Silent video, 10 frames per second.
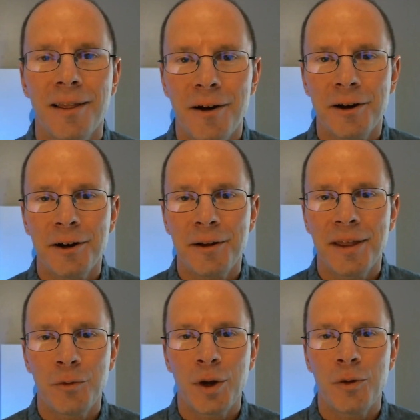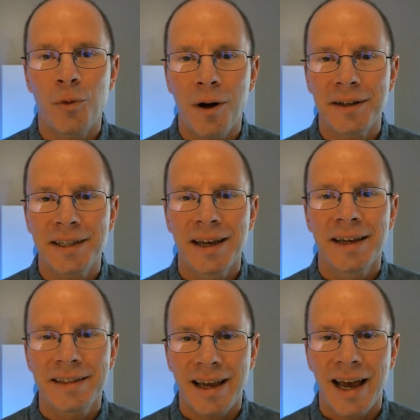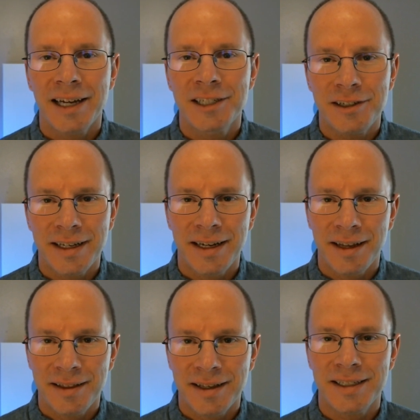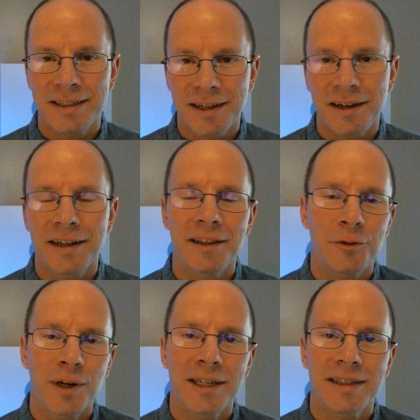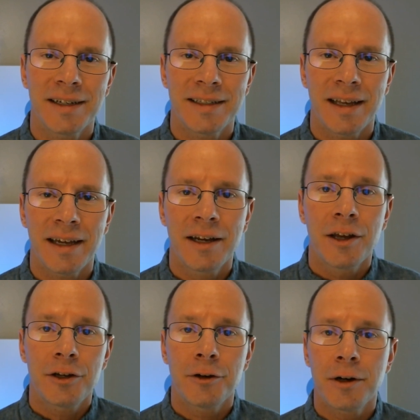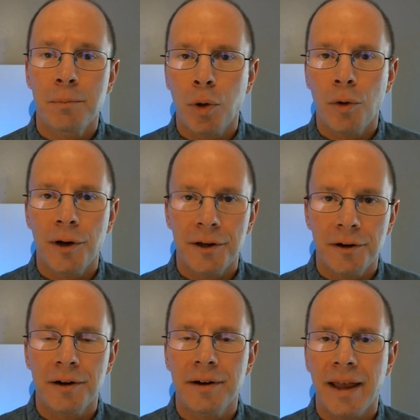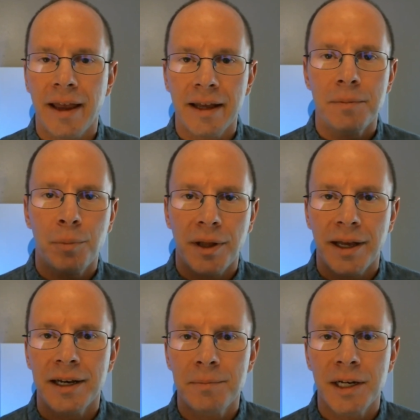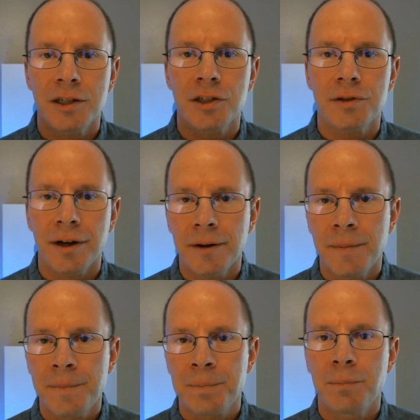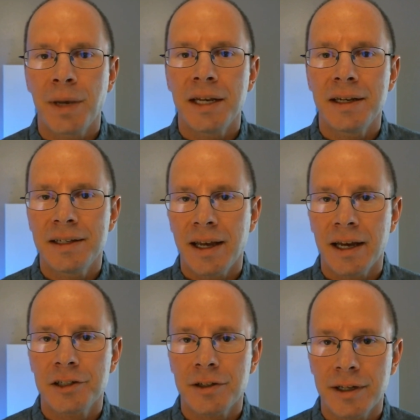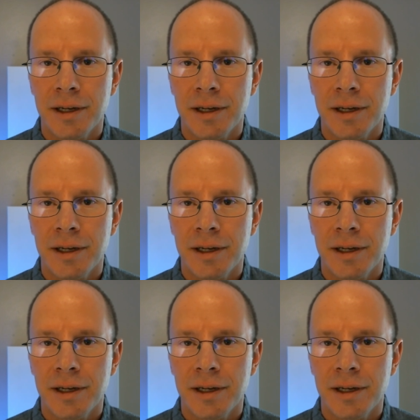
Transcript: longer than we want to actually get this done. And the reason is that your employer and a plan administrator may need to actually